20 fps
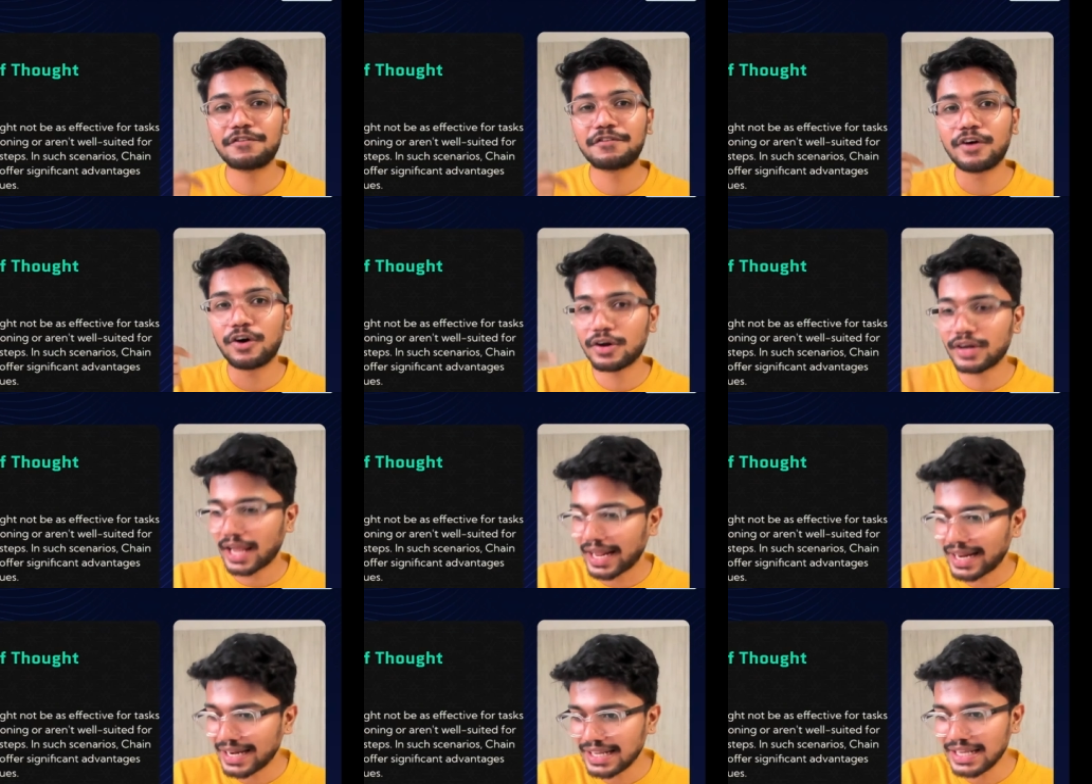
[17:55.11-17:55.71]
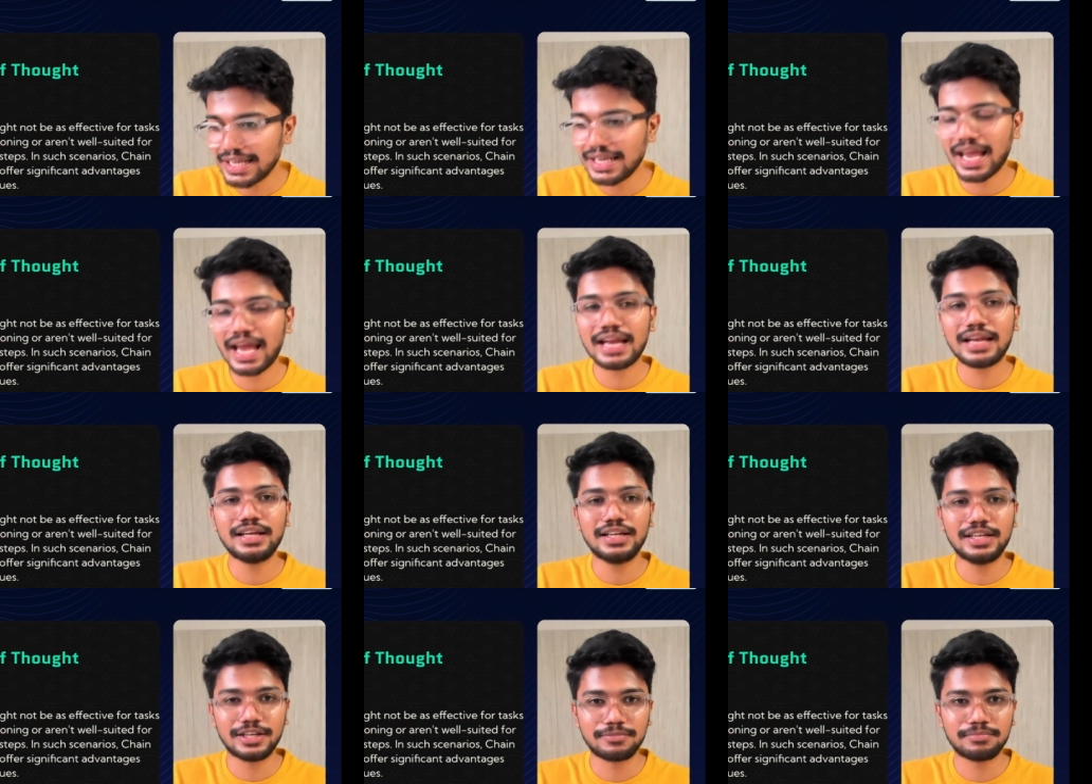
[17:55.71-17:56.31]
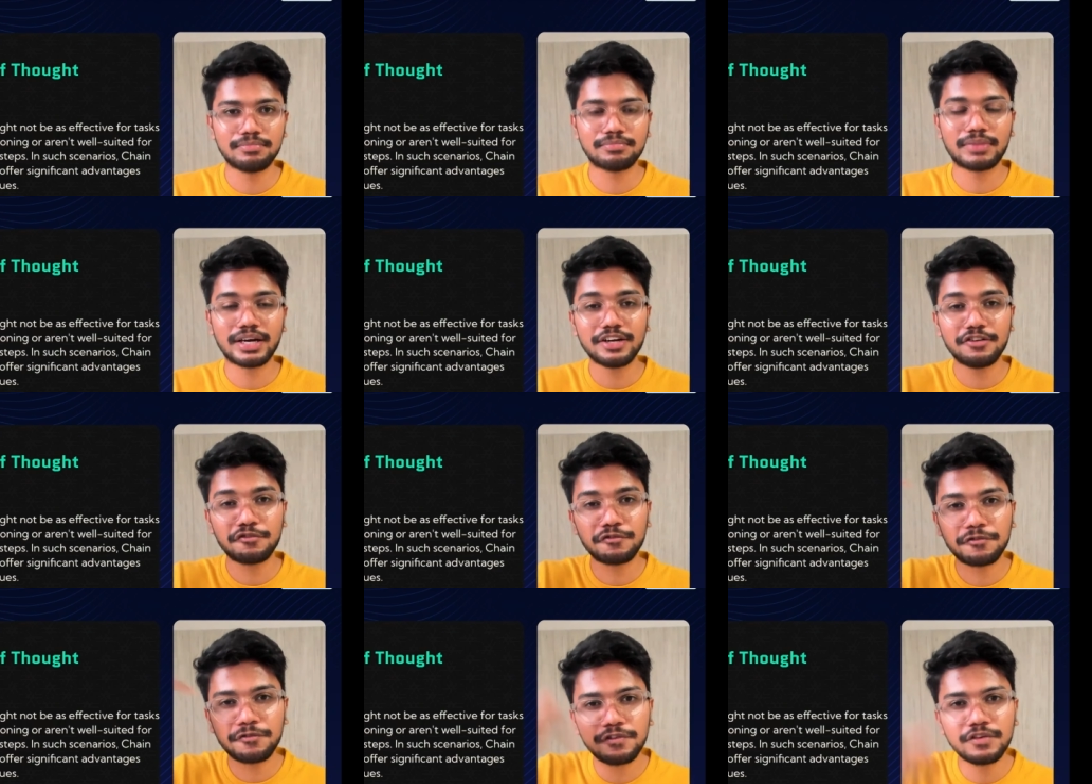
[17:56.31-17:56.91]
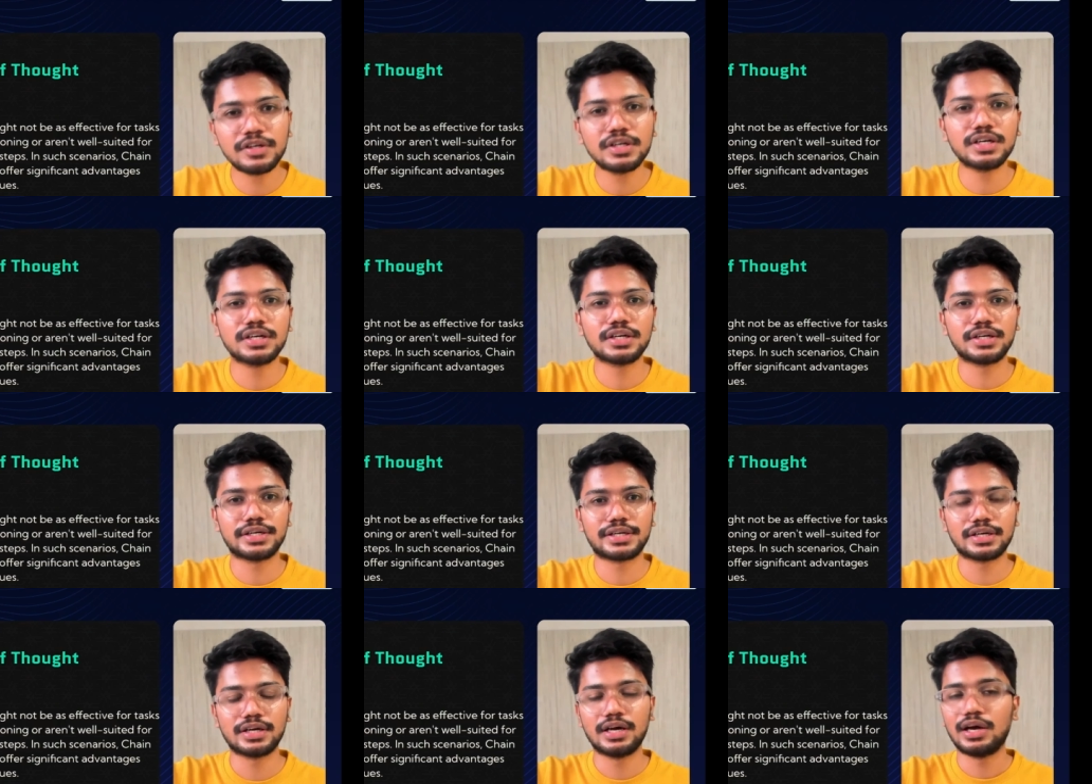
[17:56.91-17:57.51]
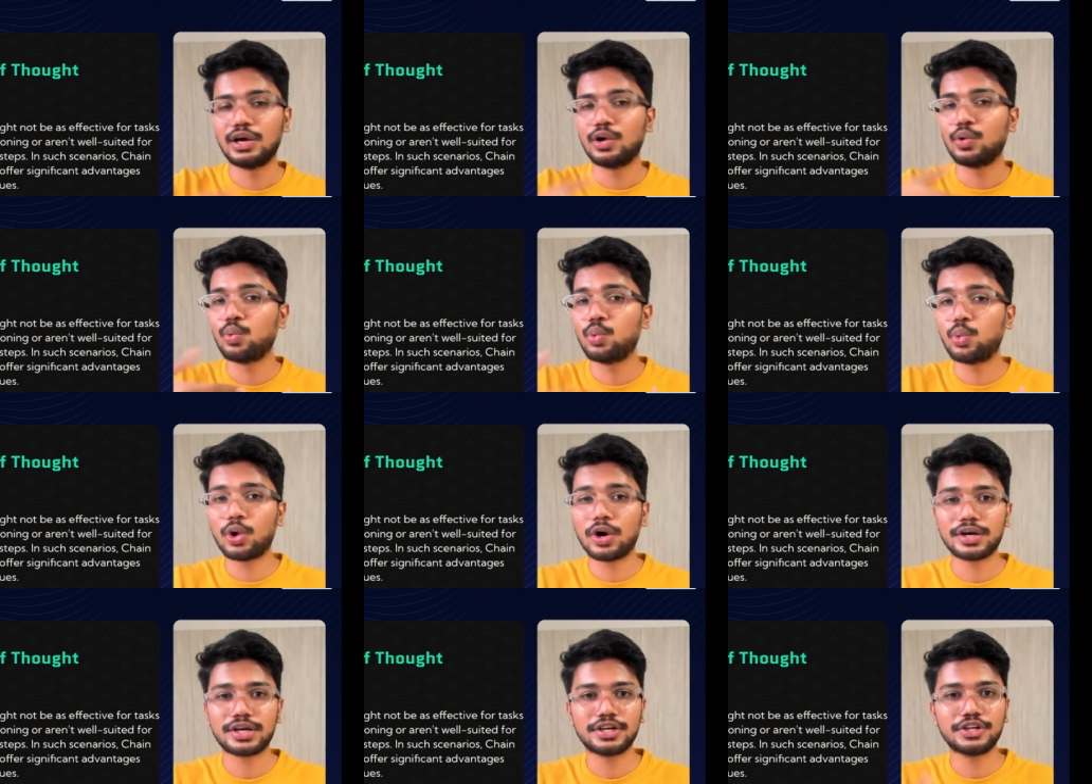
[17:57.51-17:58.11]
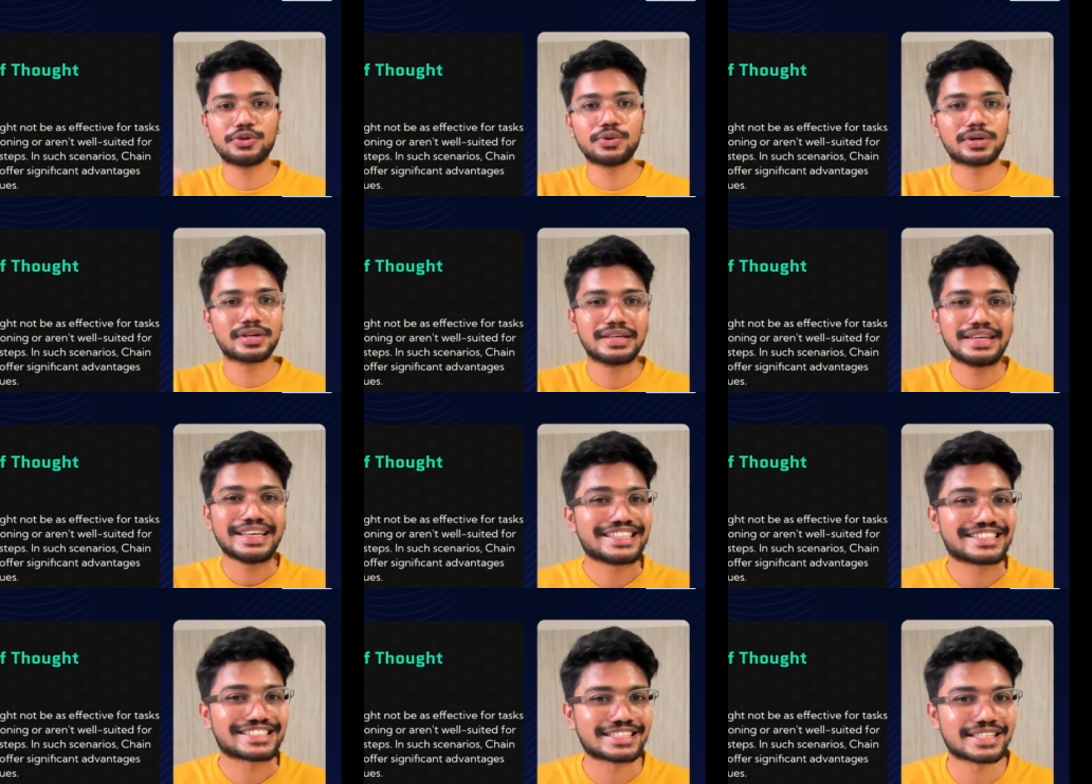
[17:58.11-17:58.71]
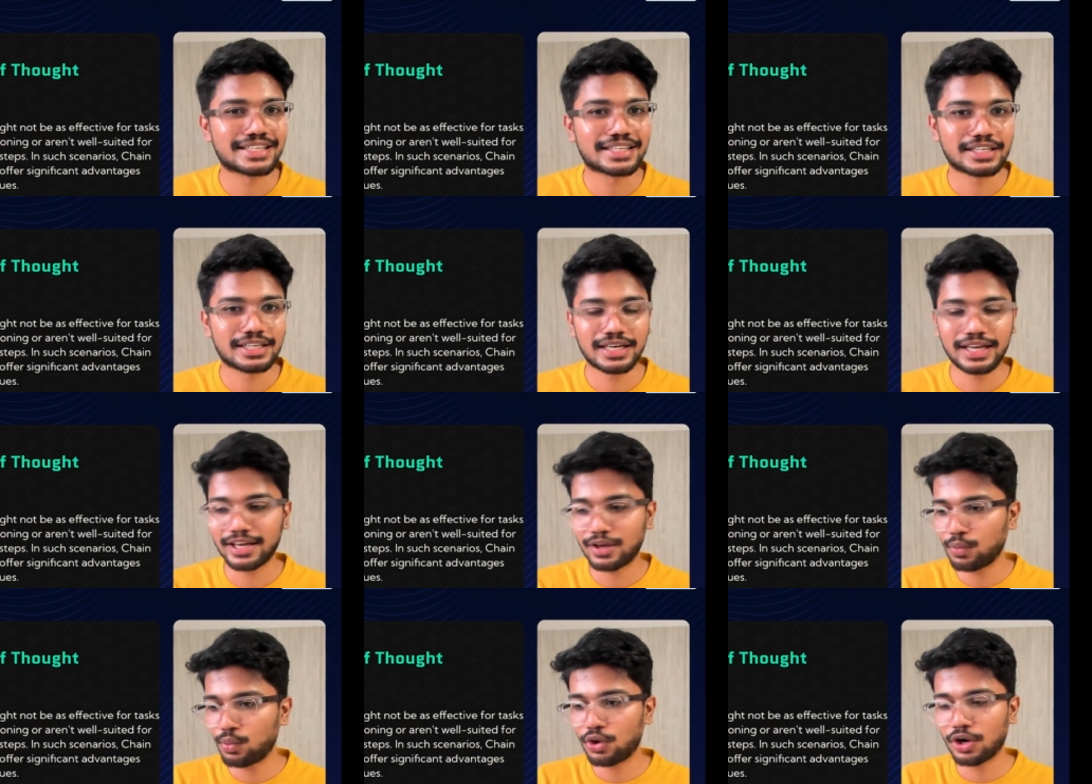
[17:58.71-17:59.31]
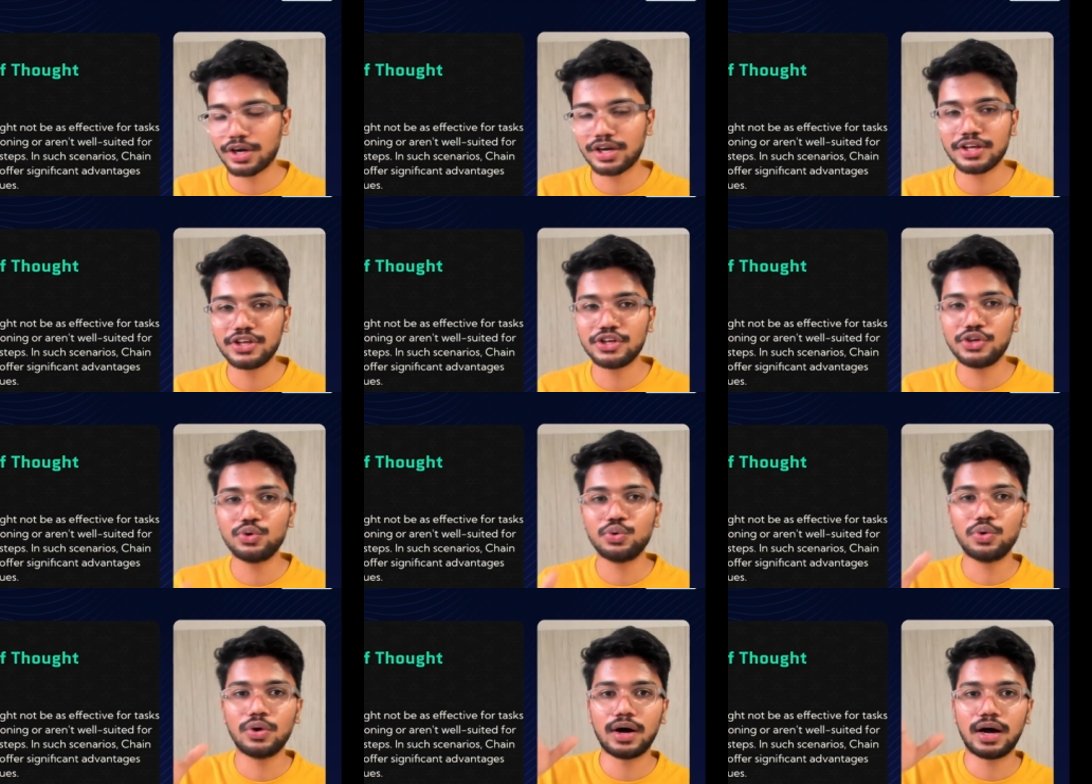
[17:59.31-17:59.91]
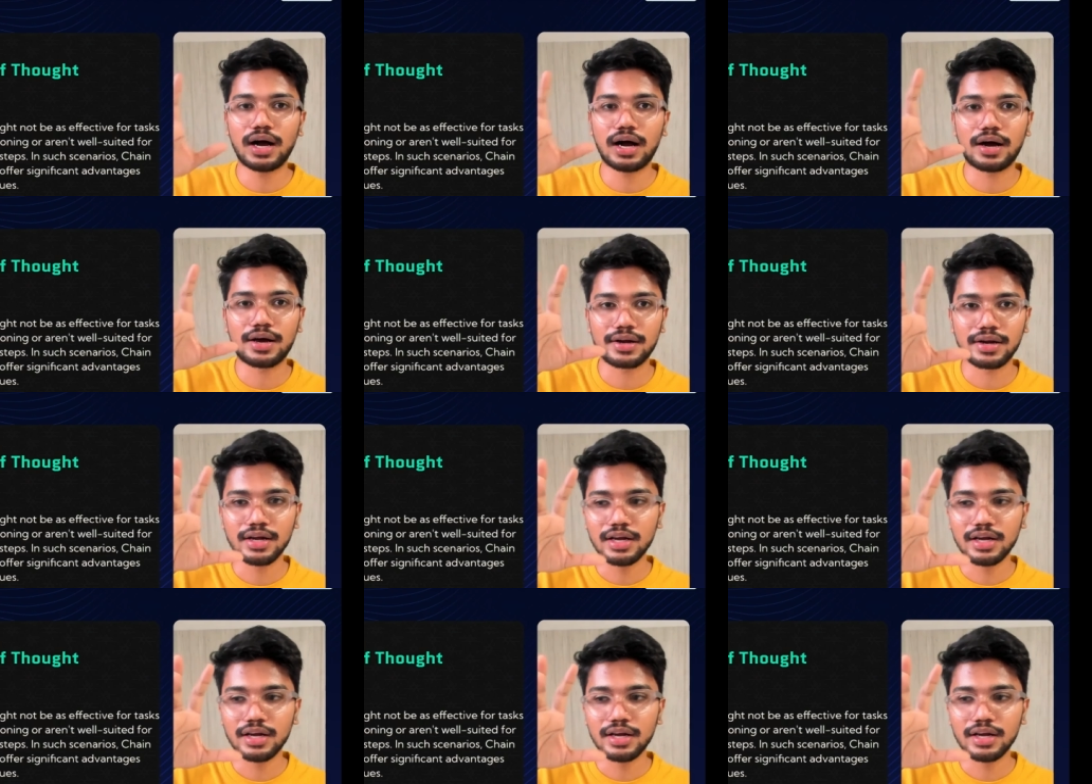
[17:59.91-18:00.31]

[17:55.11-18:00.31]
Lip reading: or any LLM might forget what you're teaching, like what you are